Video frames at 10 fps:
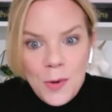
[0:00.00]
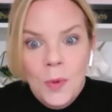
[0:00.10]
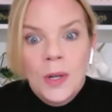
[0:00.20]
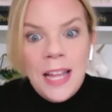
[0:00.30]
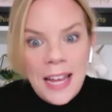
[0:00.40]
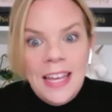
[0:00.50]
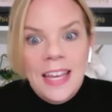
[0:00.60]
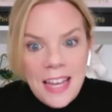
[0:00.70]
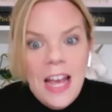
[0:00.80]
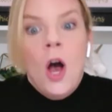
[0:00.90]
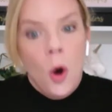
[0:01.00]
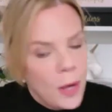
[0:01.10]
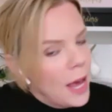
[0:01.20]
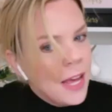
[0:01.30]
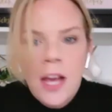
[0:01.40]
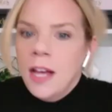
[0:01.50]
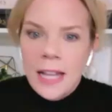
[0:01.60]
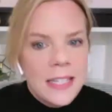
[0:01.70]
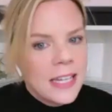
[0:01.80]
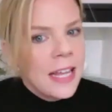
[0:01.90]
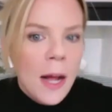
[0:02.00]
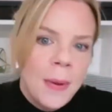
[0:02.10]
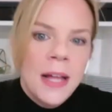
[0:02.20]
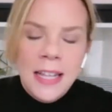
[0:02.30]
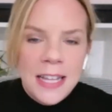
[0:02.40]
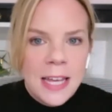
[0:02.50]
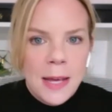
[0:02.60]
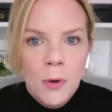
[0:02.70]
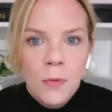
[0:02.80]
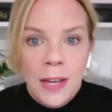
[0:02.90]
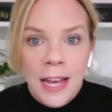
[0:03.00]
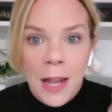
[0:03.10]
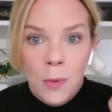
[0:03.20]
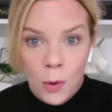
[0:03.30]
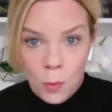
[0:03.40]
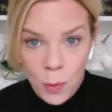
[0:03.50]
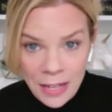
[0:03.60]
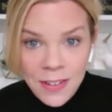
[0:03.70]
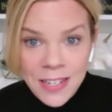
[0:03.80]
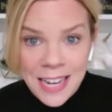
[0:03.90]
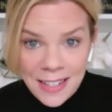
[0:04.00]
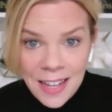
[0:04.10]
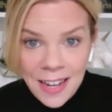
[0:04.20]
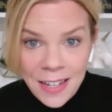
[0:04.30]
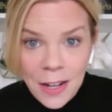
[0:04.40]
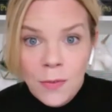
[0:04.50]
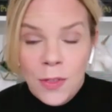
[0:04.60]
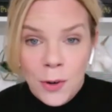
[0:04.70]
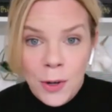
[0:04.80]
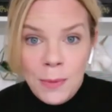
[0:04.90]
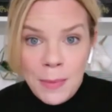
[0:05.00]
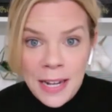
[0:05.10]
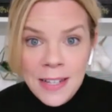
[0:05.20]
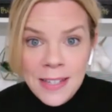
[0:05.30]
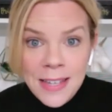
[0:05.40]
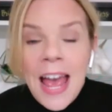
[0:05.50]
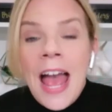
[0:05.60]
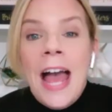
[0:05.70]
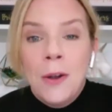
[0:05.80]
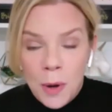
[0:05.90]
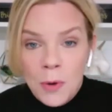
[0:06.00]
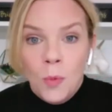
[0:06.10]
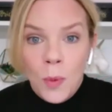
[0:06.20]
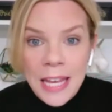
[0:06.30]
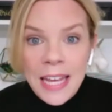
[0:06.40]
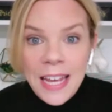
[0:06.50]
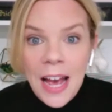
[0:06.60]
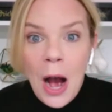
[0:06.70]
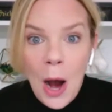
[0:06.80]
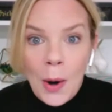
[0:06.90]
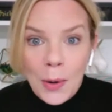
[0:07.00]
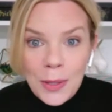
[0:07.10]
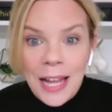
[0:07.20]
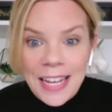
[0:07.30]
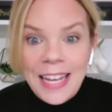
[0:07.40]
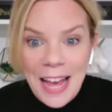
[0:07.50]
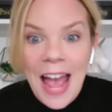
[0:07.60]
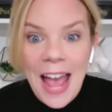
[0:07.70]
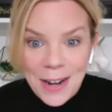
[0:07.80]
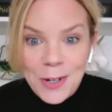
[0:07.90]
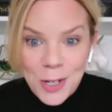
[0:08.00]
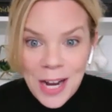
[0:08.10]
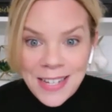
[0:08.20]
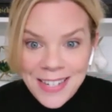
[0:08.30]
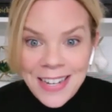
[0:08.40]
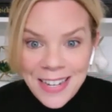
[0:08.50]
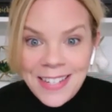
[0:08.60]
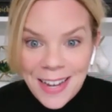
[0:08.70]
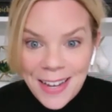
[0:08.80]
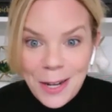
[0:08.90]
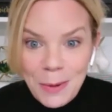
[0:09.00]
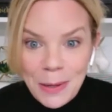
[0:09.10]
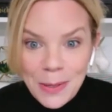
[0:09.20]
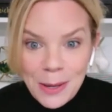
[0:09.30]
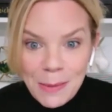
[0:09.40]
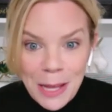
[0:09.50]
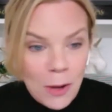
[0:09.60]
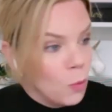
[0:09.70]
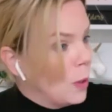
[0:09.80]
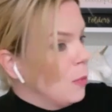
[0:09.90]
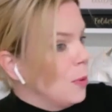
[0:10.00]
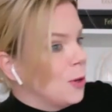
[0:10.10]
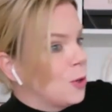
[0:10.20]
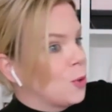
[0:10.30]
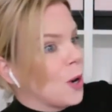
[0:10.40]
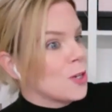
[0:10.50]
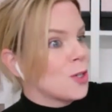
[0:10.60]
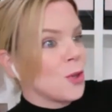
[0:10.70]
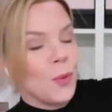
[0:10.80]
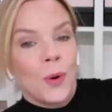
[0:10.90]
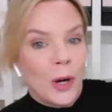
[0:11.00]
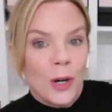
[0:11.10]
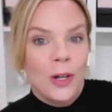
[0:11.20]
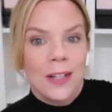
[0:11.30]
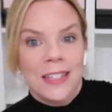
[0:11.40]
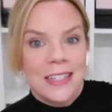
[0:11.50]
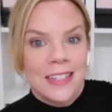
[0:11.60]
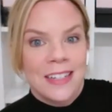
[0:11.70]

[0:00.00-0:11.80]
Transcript: We're like, okay, let's get up, let's get moving. And when we have a deadline of 30 minutes, and when we are like energized and excited about something, we will crush the world.